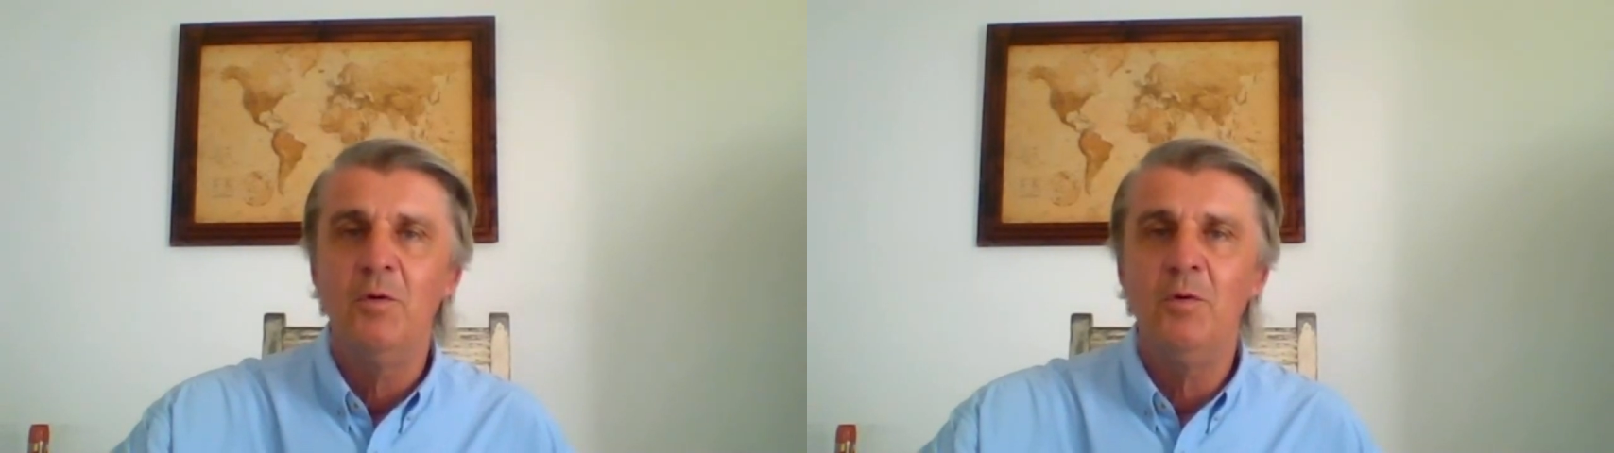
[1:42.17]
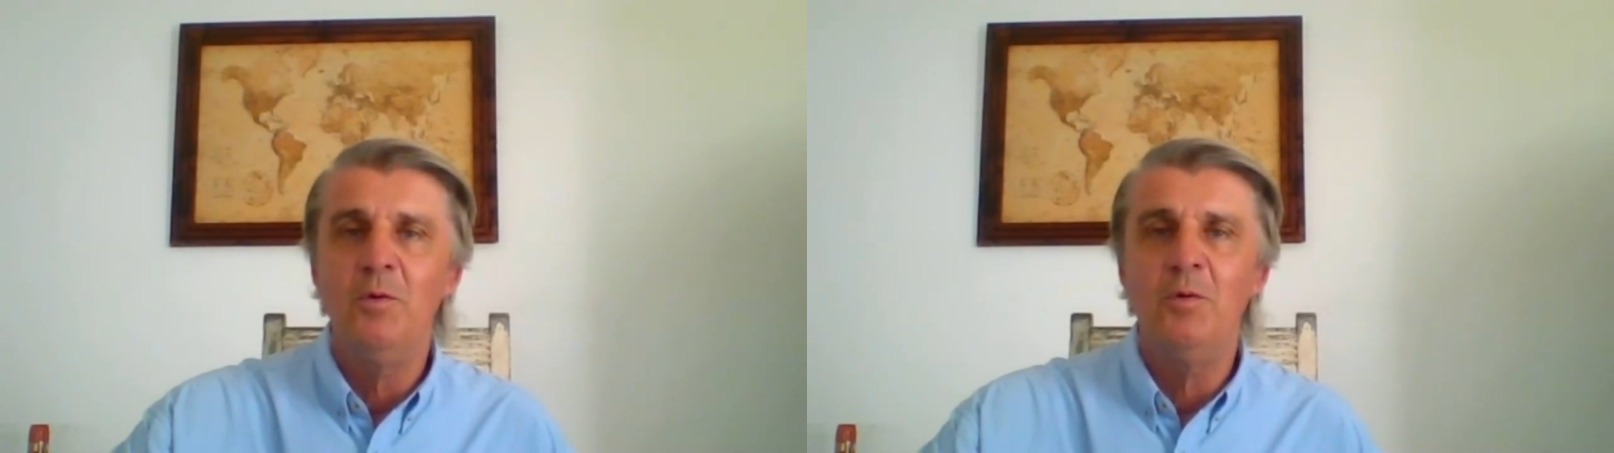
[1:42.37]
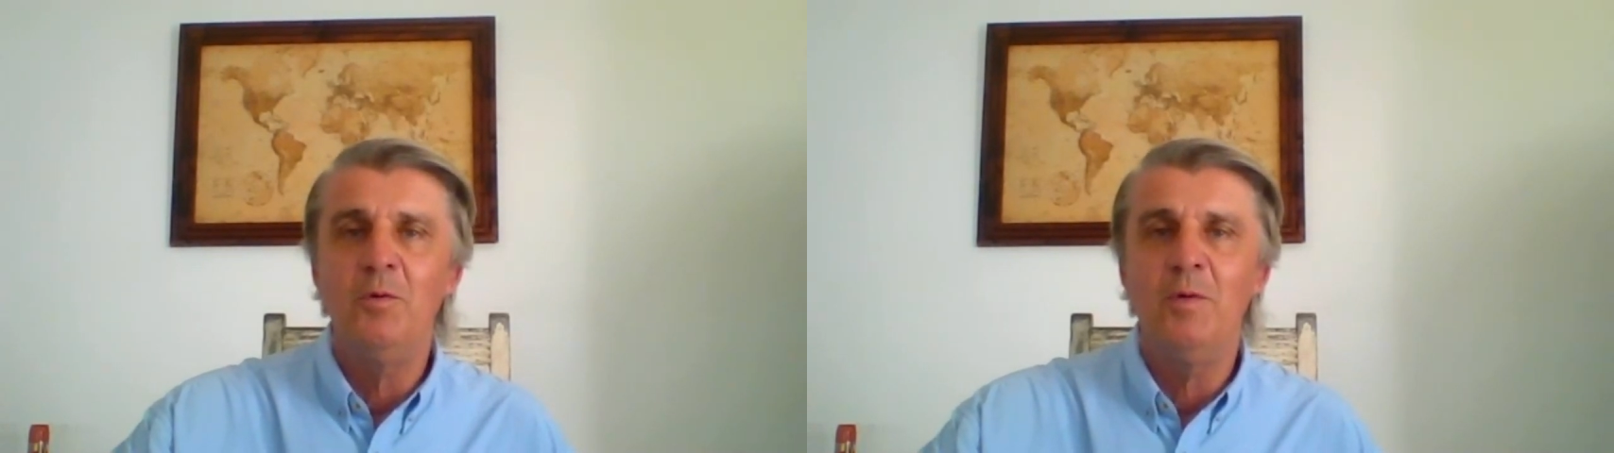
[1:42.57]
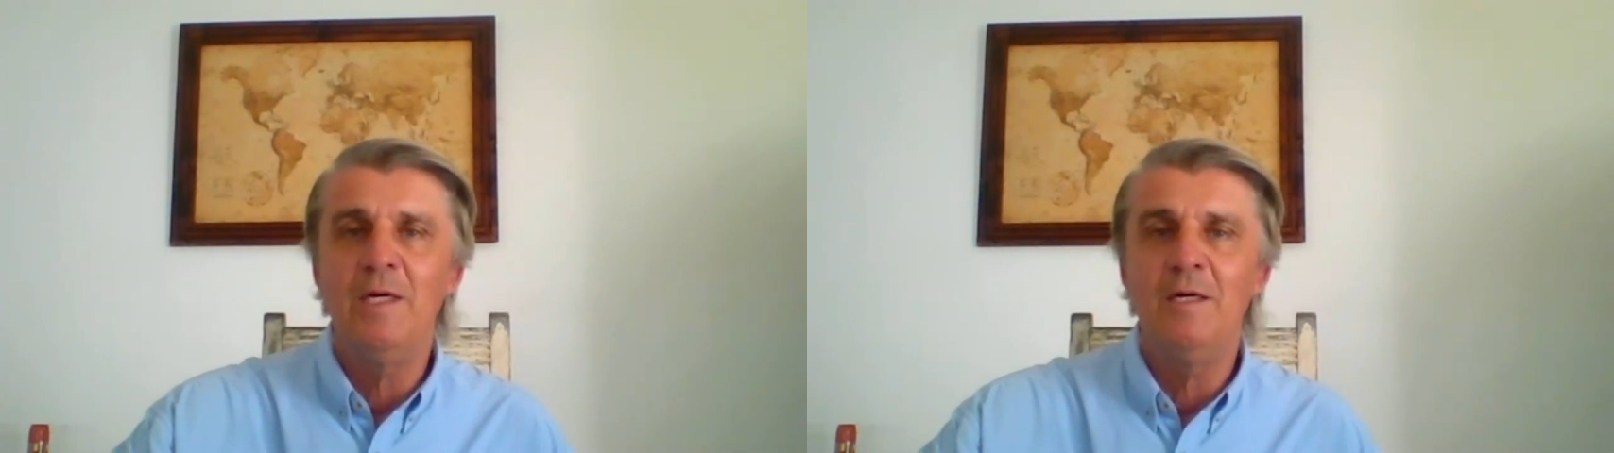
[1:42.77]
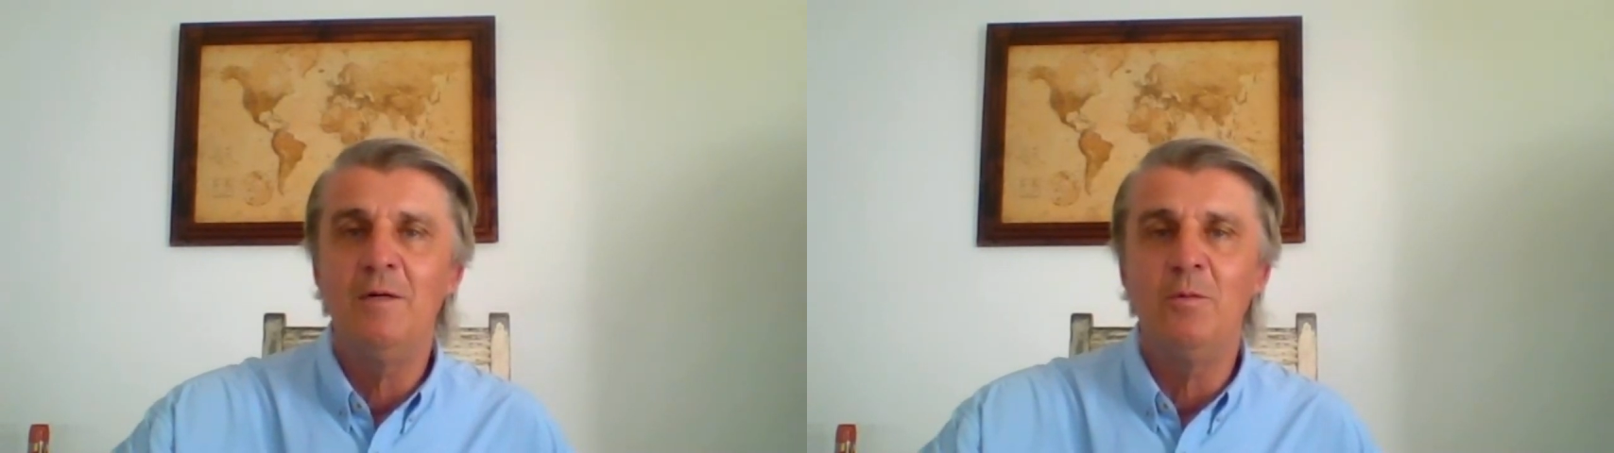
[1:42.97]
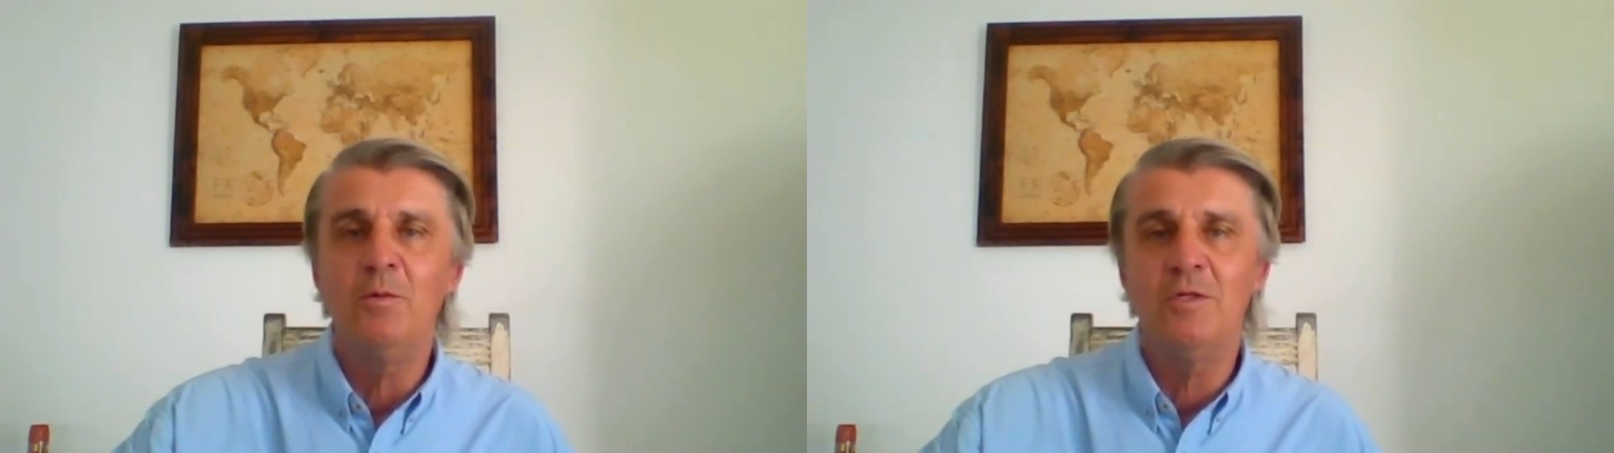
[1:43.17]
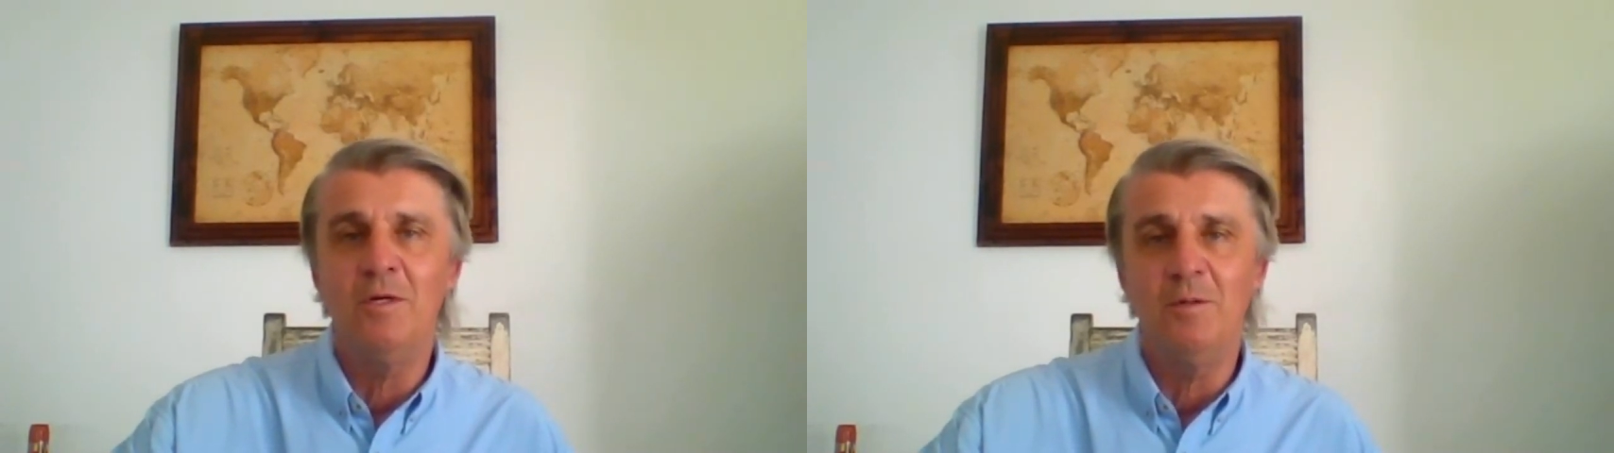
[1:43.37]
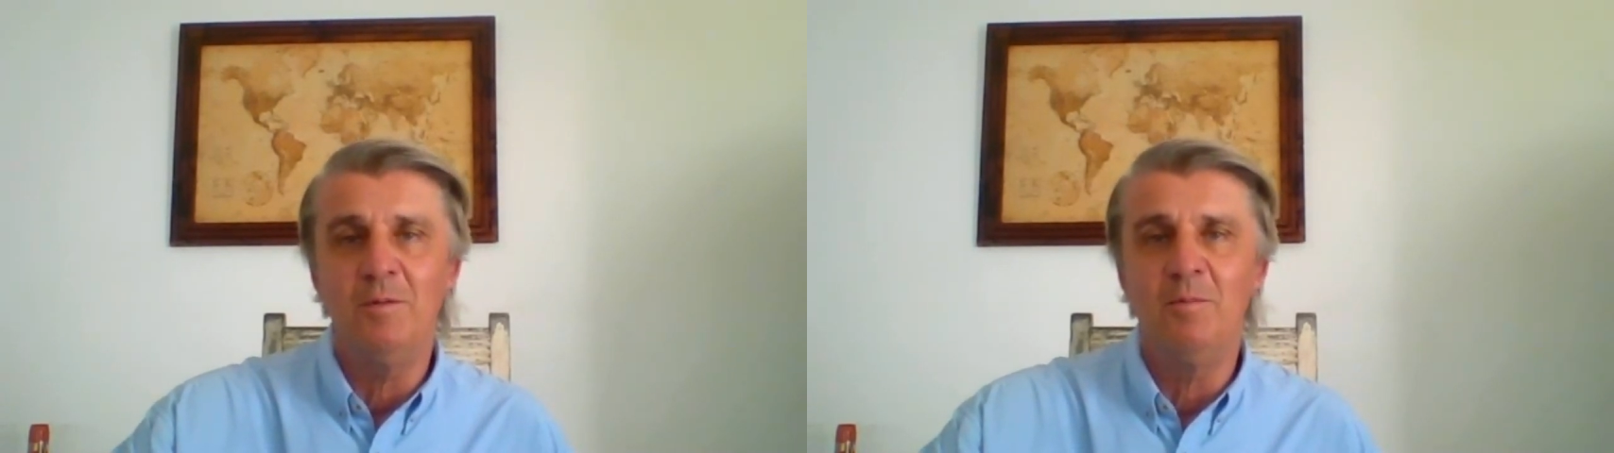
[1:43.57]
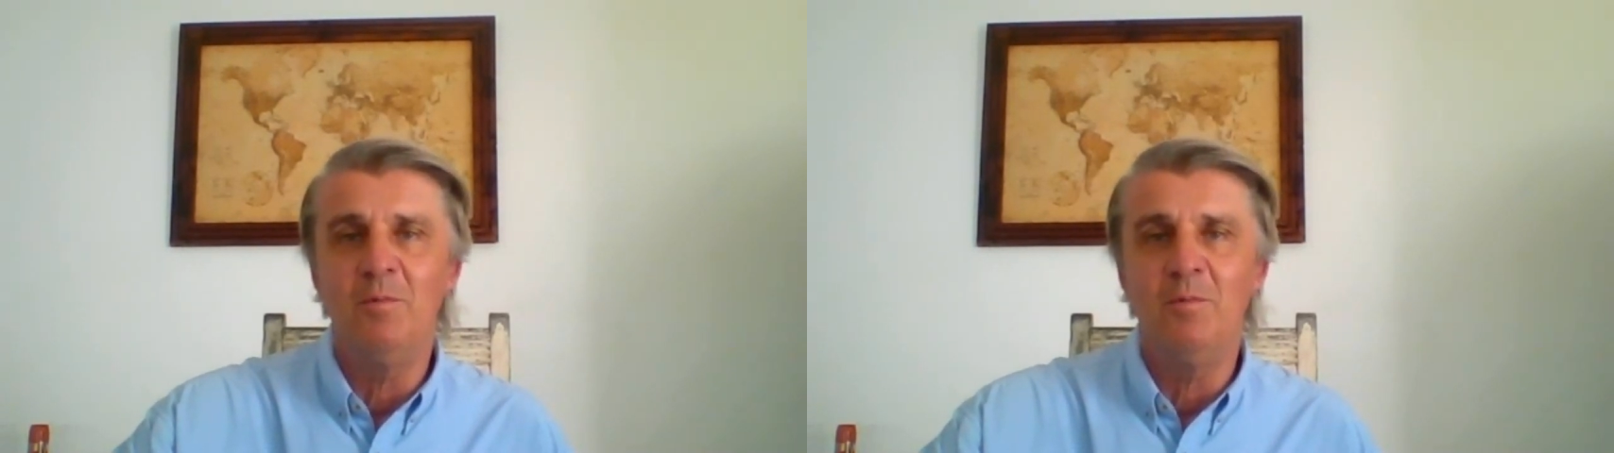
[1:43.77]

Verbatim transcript: who uh, also